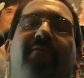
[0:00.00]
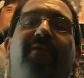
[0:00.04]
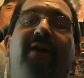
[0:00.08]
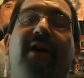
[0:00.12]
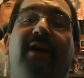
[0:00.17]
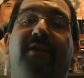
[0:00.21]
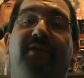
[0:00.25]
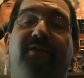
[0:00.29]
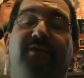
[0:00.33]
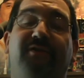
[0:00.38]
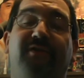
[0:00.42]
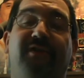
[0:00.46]

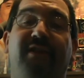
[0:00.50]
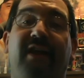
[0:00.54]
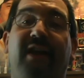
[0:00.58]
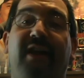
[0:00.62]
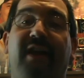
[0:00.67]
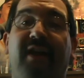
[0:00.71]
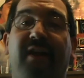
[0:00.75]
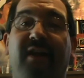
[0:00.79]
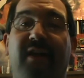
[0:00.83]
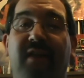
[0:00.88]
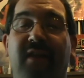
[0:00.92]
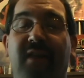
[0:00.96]
Father's
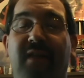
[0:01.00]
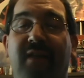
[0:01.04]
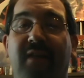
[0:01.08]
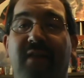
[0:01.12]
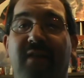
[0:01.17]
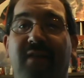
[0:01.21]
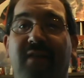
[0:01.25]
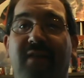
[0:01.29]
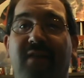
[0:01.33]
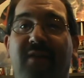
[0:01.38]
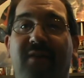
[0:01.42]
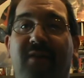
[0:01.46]
Day,
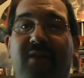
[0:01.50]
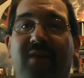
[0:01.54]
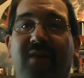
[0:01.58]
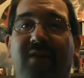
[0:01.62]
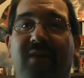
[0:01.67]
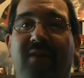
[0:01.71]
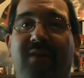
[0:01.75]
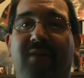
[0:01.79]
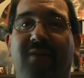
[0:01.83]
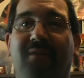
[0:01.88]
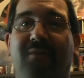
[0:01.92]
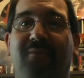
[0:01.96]

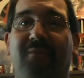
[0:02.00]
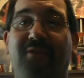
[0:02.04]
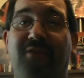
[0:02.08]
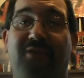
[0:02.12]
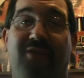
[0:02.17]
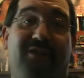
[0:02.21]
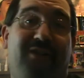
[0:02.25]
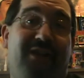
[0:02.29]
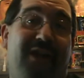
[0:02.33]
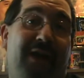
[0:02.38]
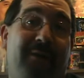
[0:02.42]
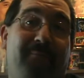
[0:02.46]

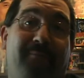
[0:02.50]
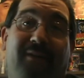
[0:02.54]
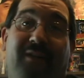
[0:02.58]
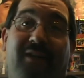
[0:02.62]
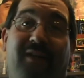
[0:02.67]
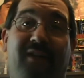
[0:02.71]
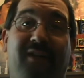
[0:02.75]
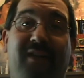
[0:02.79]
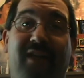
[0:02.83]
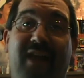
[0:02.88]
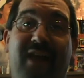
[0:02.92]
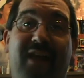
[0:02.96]
which I'm
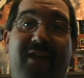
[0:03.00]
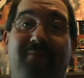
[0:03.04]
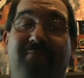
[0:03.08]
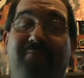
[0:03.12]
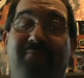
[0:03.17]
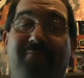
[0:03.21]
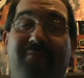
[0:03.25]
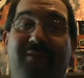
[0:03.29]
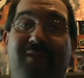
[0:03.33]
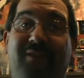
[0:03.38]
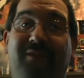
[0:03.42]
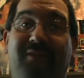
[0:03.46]
going to get
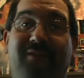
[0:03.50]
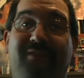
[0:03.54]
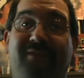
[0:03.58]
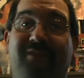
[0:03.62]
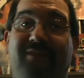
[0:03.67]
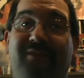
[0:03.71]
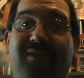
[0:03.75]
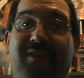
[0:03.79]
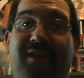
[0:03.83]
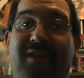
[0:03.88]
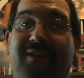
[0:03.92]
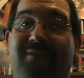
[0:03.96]

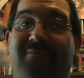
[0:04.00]
because,